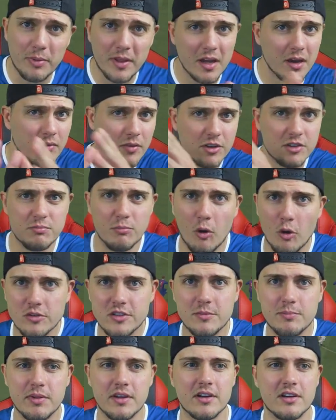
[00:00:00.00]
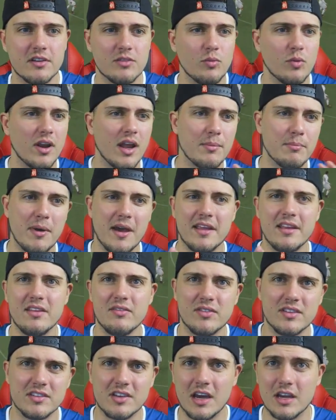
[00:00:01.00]
player versus multiplayer is what I might
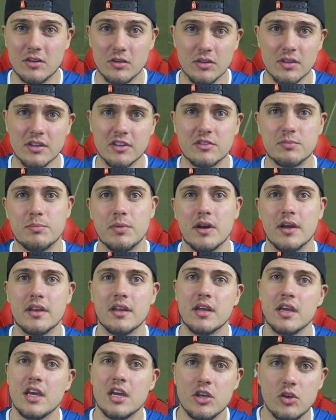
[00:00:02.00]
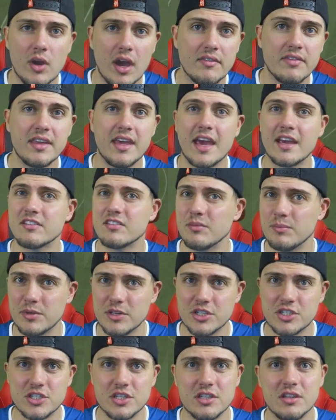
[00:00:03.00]
even title this, but you have the
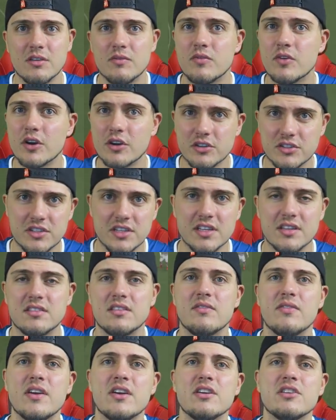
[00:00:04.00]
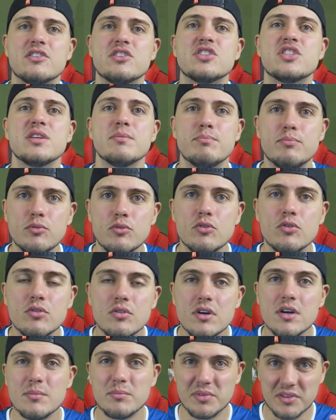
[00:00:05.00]
exhibition, the versus, the very
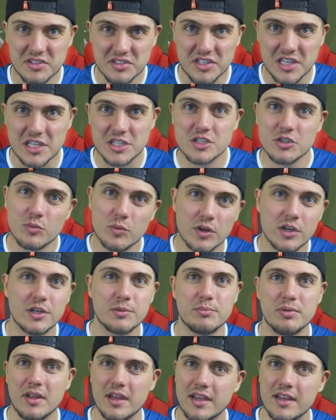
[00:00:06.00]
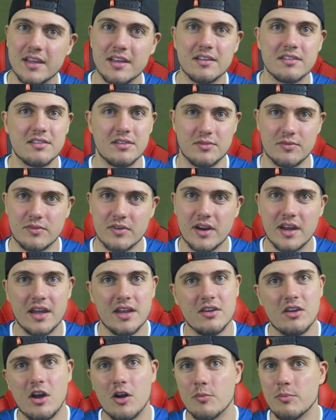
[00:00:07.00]
simple procedure where you're playing against a
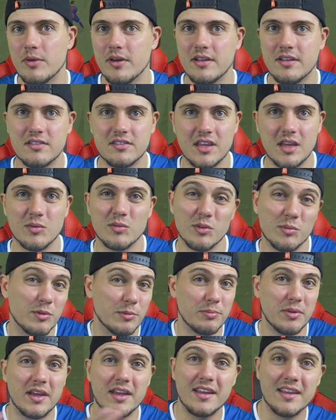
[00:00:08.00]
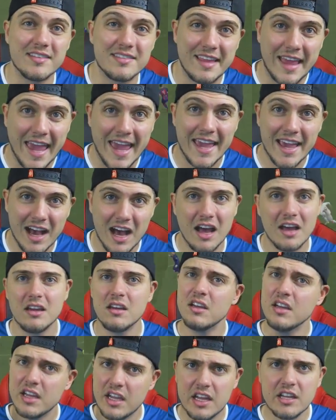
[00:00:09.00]
friend, y'all are playing in the same room, you're playing against the AI.
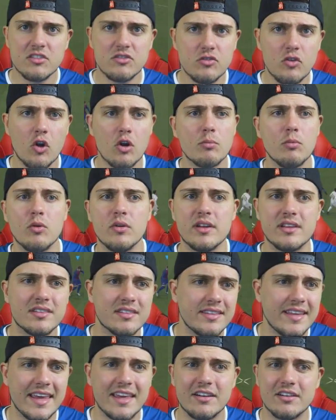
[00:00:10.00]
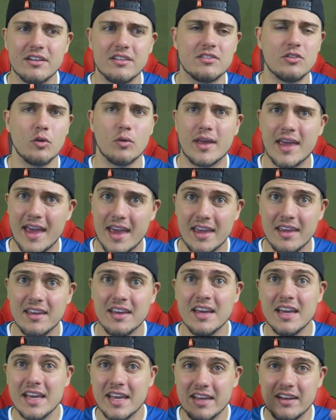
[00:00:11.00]
It's normal, it's standard, it's okay,
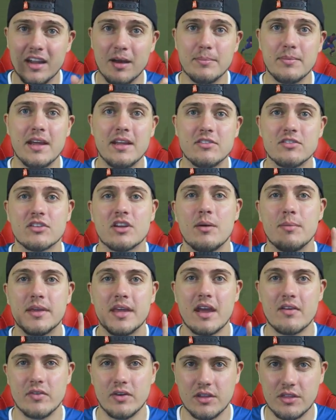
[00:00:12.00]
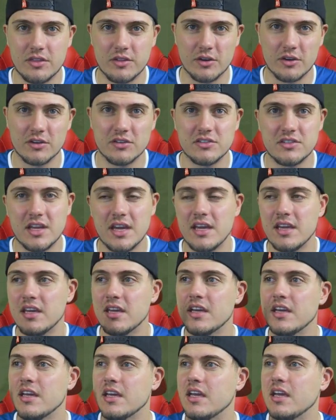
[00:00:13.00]
and updates are coming every Thursday
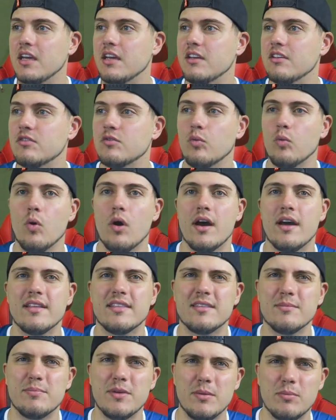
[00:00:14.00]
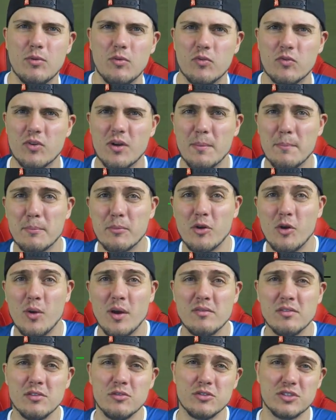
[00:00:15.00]
is what the people from Pro
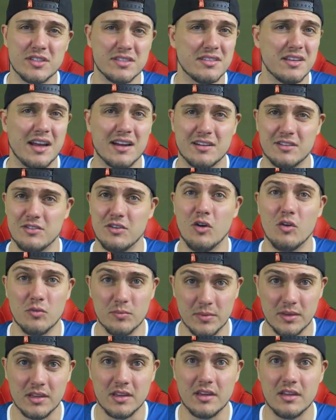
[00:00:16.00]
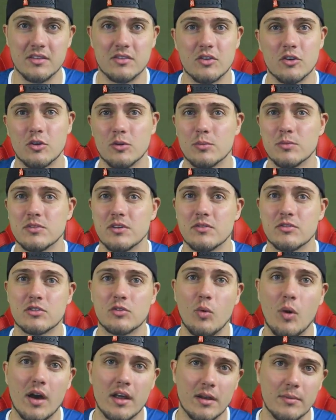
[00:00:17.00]
Evolution Soccer told me in terms of
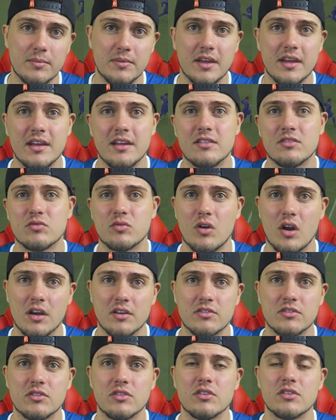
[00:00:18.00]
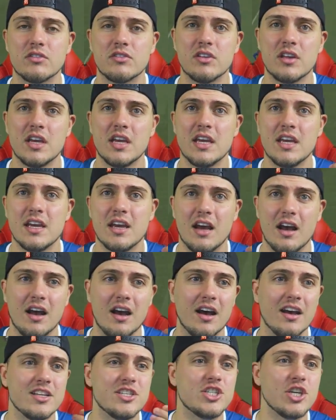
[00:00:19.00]
squad updates, rosters,
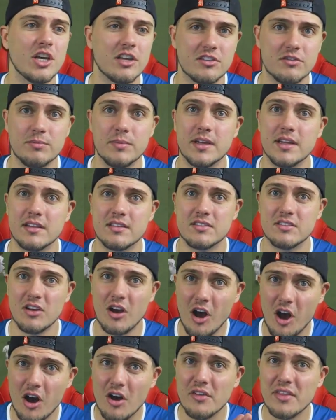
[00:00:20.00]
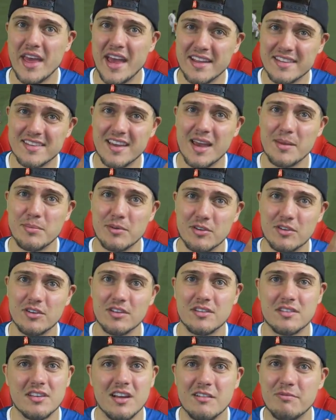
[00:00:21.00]
adjustments, all that type of
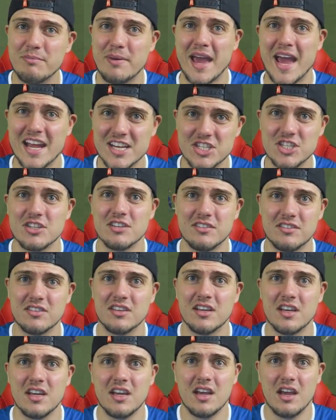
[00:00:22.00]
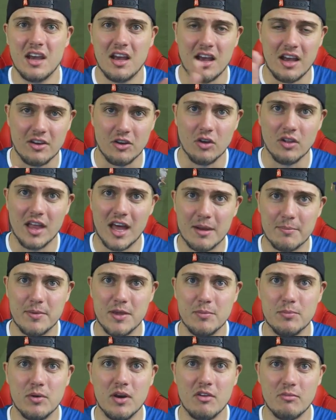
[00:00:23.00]
good stuff, patches. I know a lot of
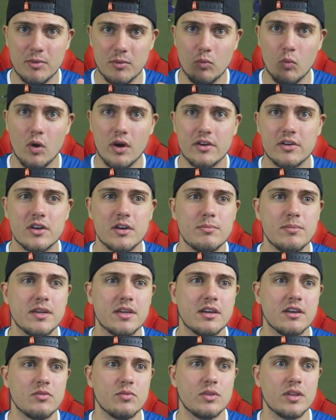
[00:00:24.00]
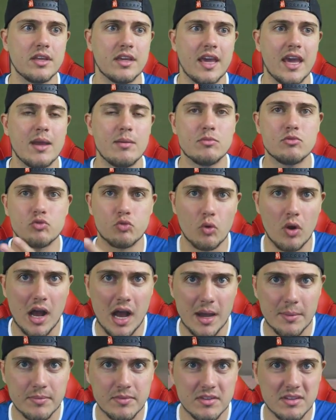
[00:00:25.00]
people have been wondering because when the game
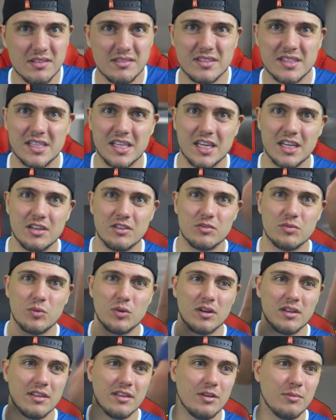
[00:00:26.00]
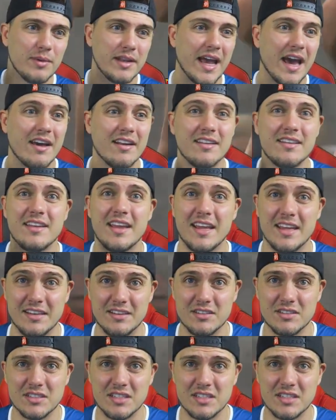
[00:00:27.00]
dropped, things were a little bit out of date.